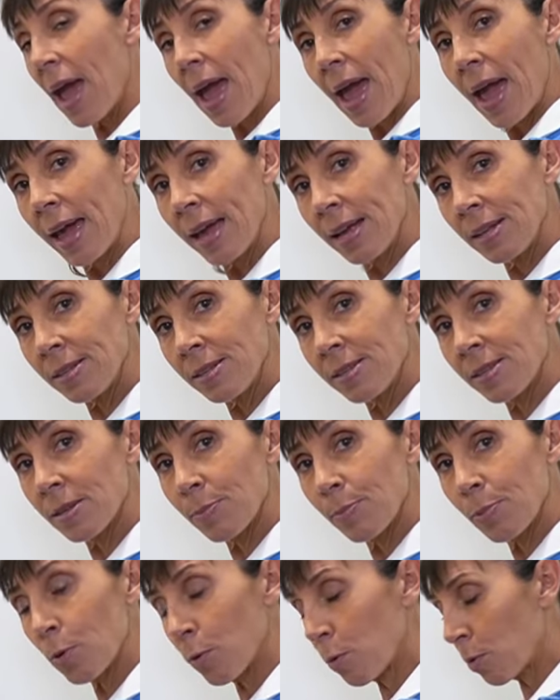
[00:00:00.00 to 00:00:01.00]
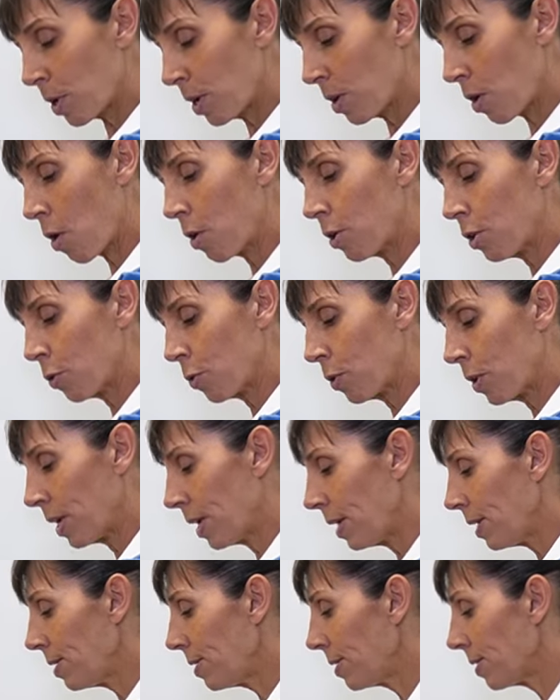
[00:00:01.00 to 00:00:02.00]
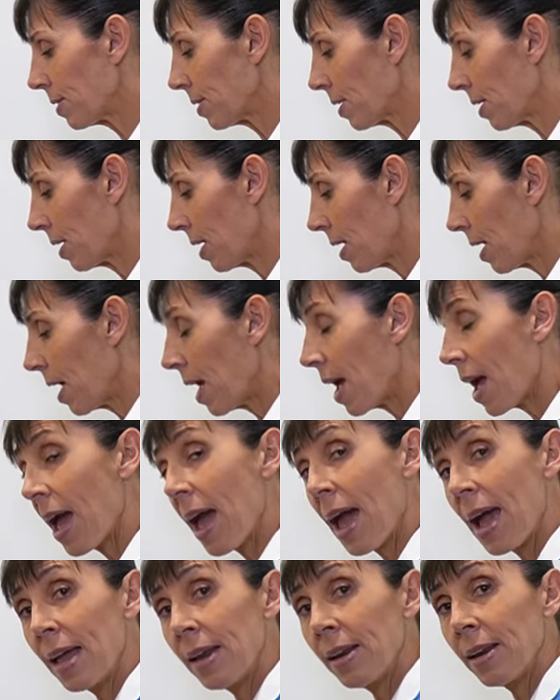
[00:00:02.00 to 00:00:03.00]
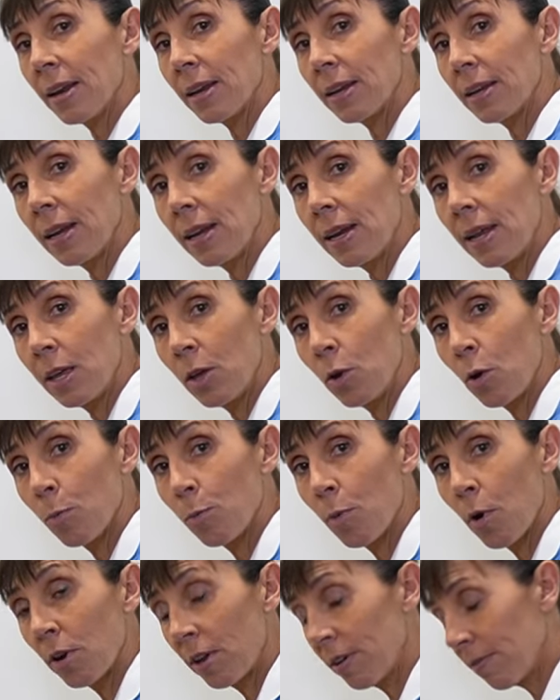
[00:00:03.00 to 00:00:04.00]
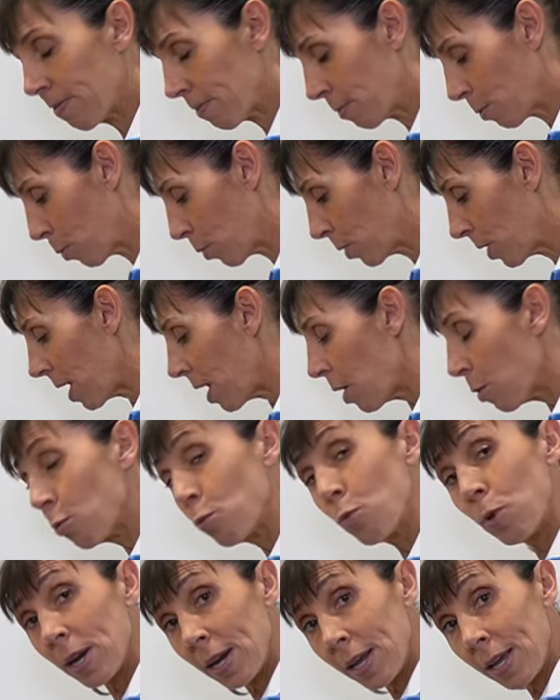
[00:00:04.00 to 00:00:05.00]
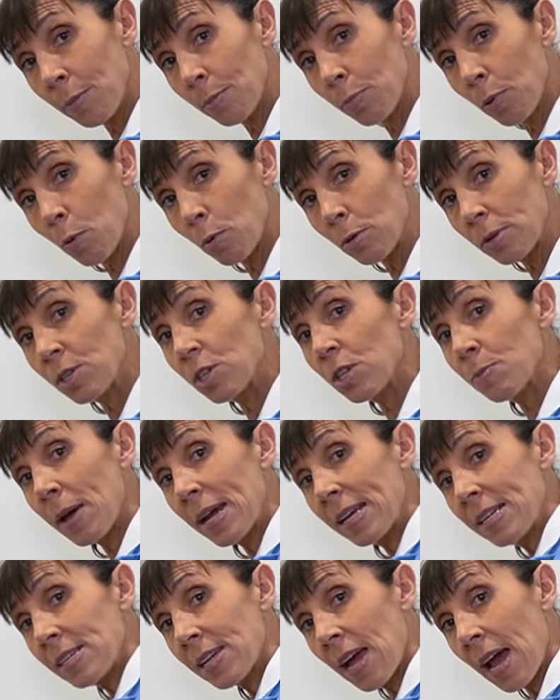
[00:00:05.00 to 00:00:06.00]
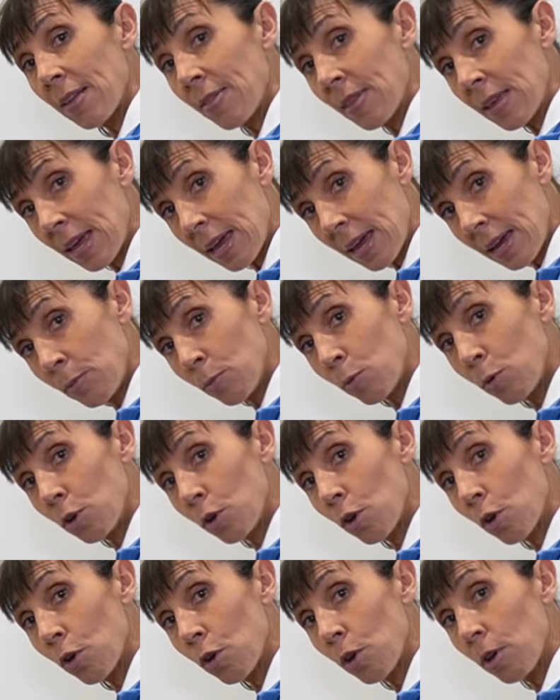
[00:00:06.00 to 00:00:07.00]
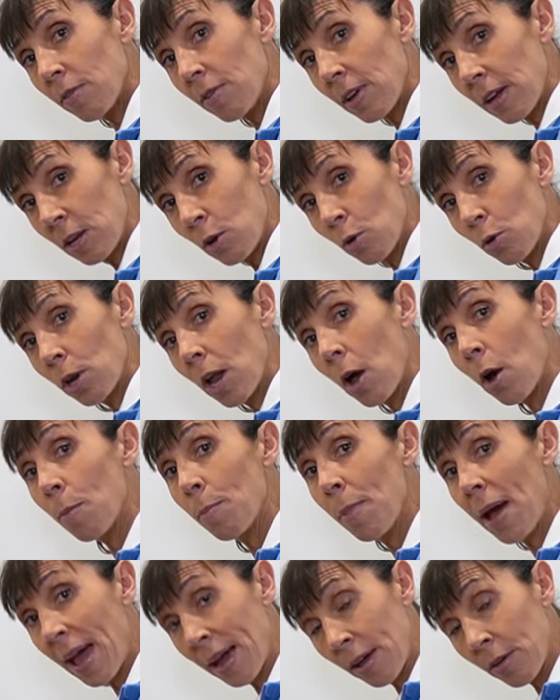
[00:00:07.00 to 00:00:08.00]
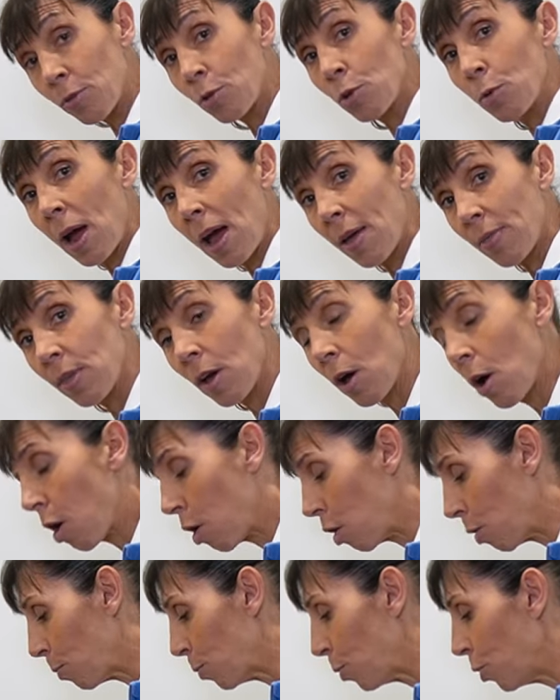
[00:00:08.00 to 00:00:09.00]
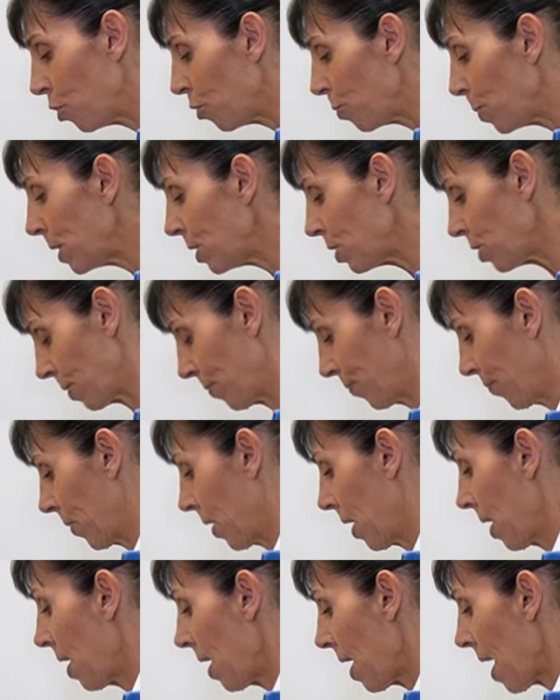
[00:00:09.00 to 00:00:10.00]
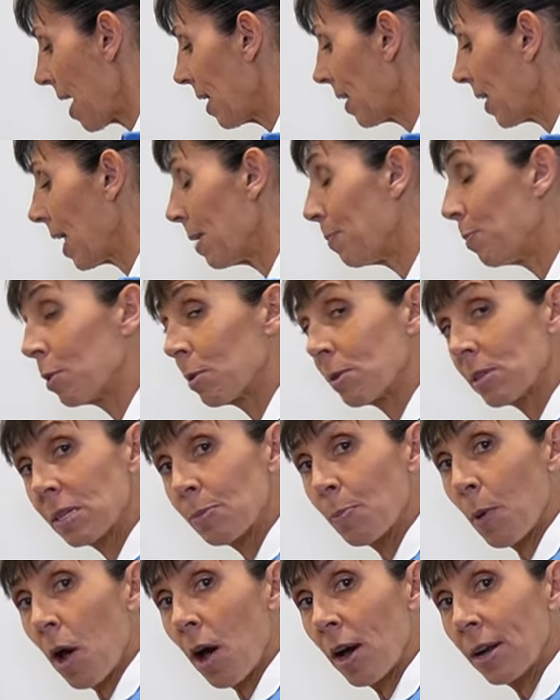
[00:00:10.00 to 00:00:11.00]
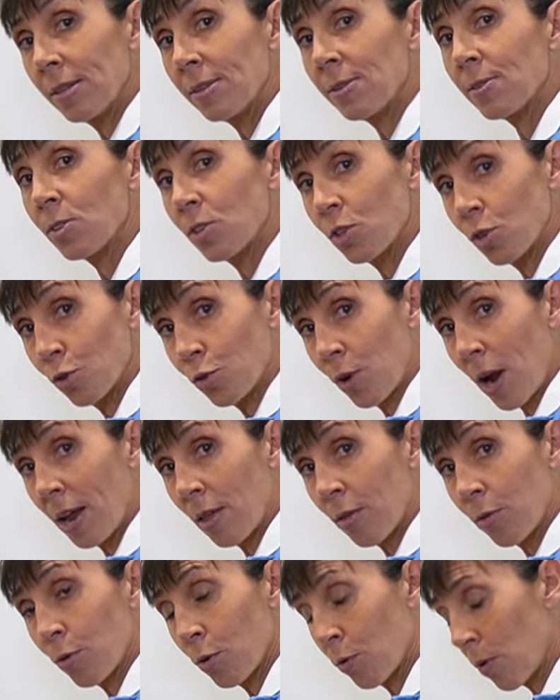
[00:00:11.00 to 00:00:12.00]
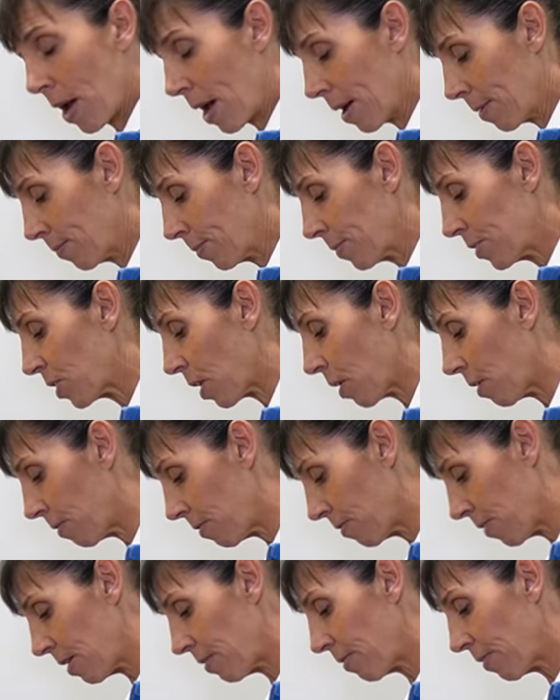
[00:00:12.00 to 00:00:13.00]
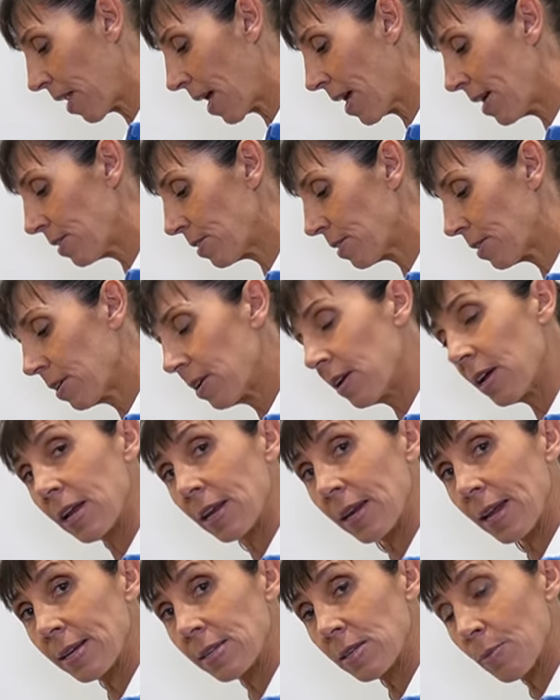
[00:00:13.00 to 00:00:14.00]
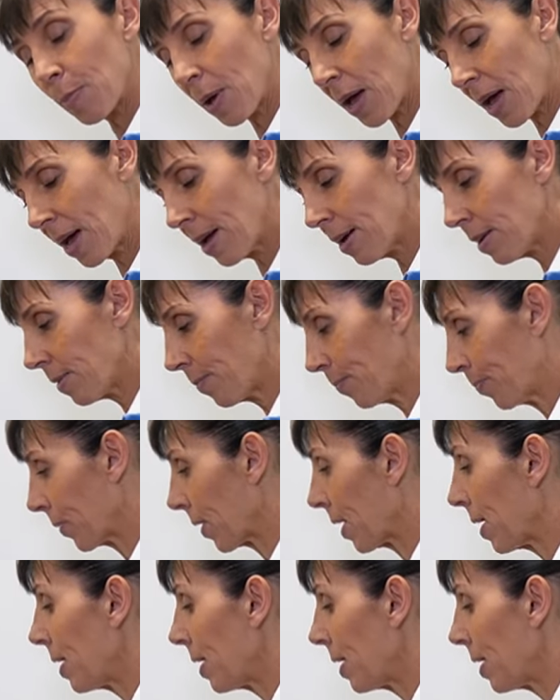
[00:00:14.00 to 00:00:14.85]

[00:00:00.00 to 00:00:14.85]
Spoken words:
Hands supported on your knees and leaning your body forward. Really important to maintain the inward curve in your lower back throughout the whole movement and keep your spine straight throughout. So feet flat, legs apart,